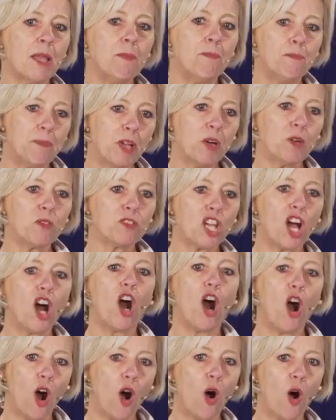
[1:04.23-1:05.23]
built a
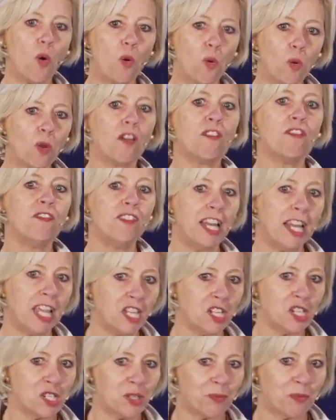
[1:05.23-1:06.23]
whole
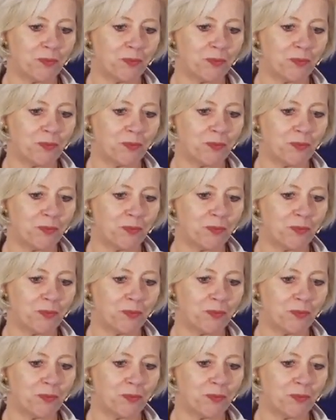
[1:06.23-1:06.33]
village